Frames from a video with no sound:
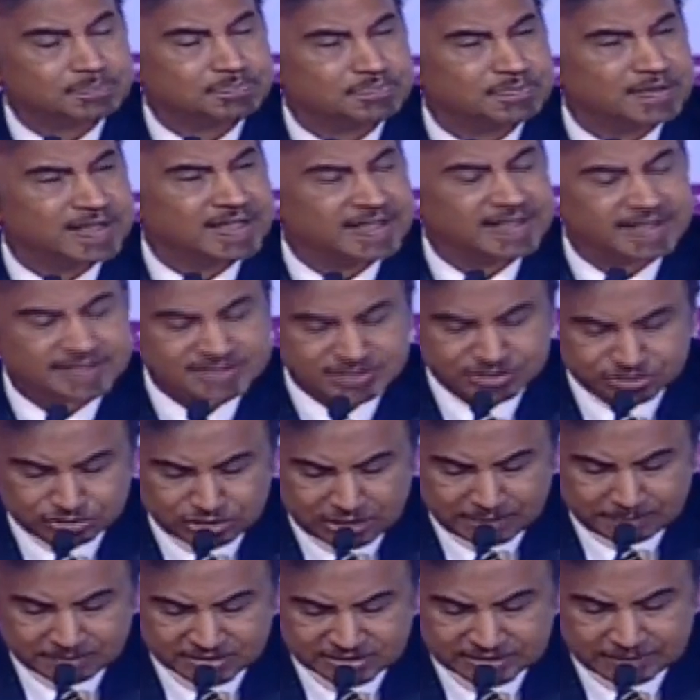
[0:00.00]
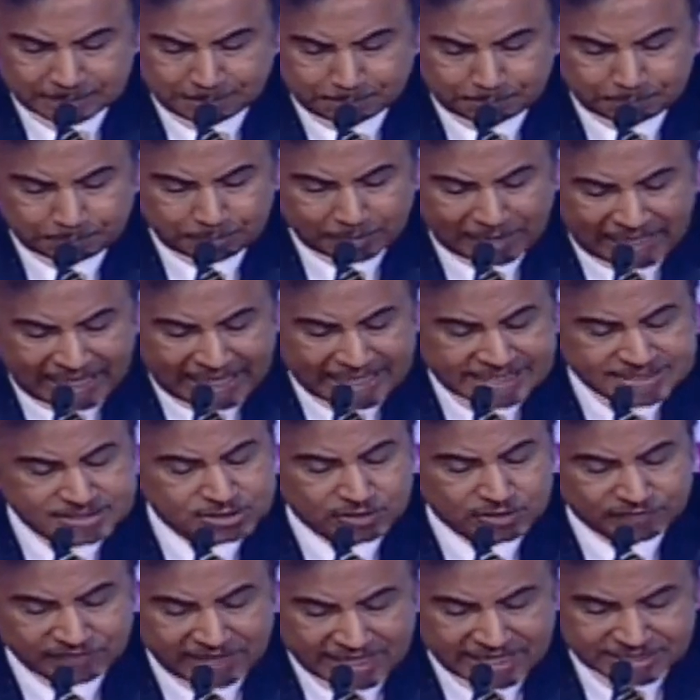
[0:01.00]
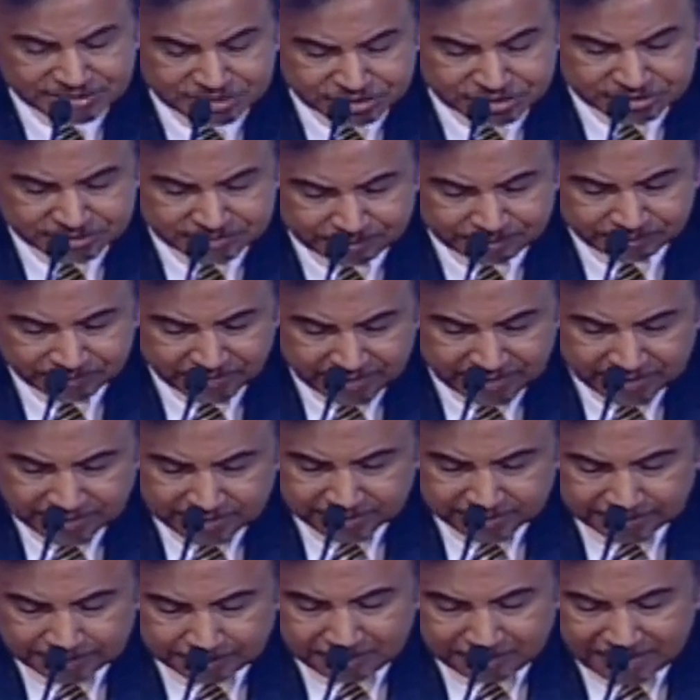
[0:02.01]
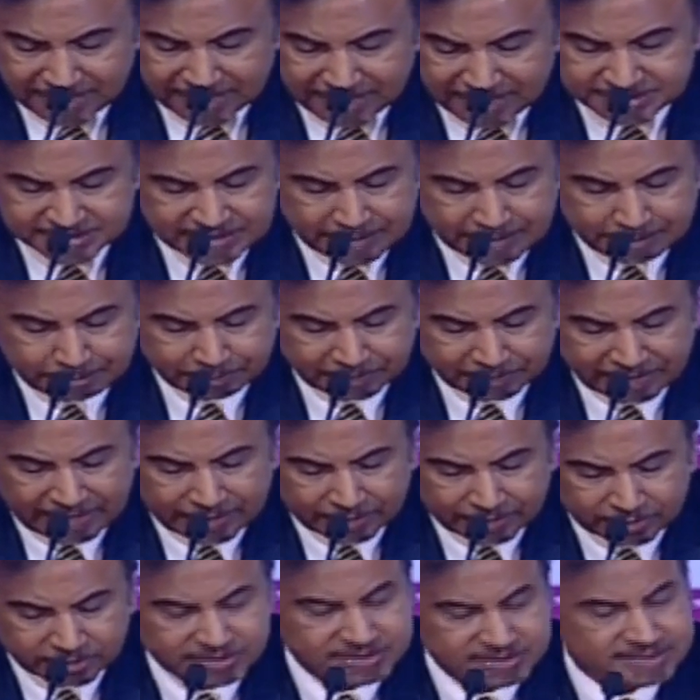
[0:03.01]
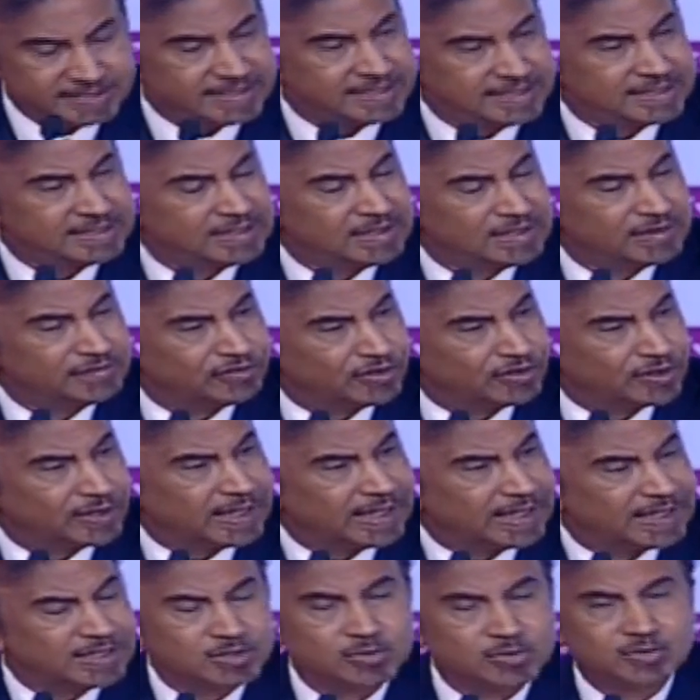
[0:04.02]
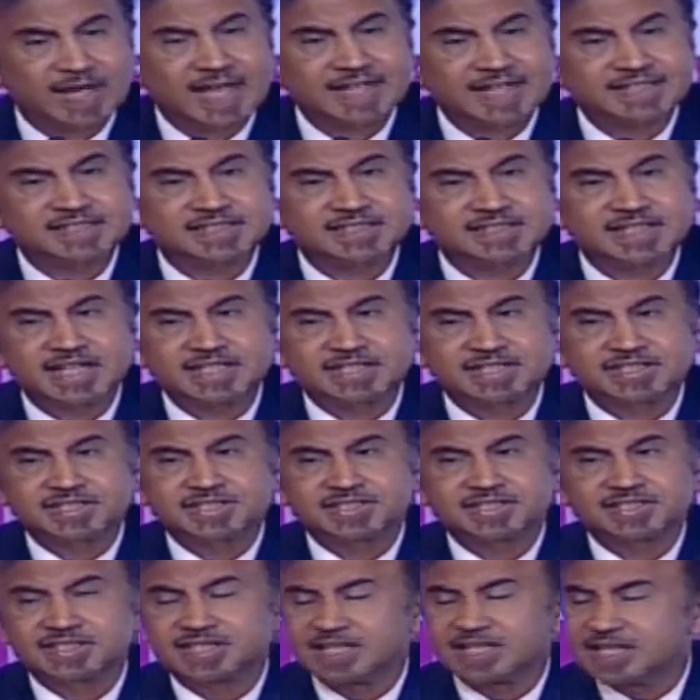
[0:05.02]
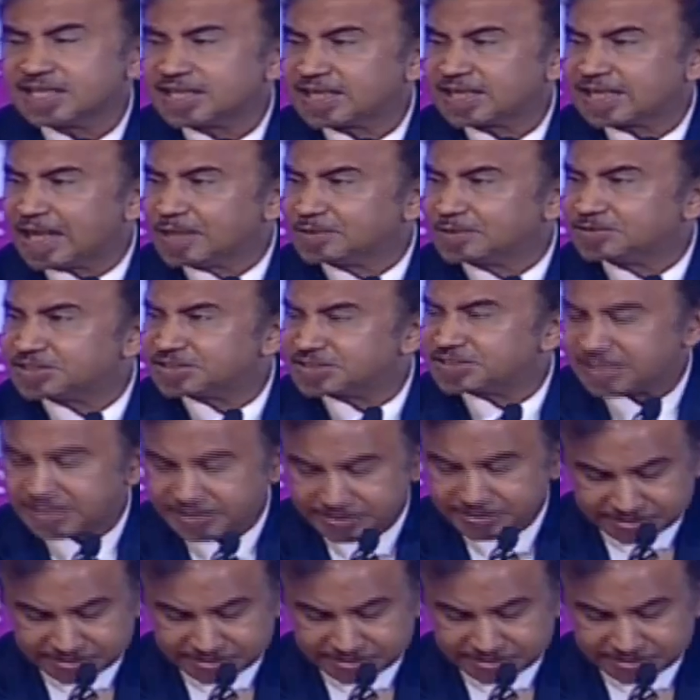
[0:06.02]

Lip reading: extremism plans of action remains a priority for our United Nations Counterterrorism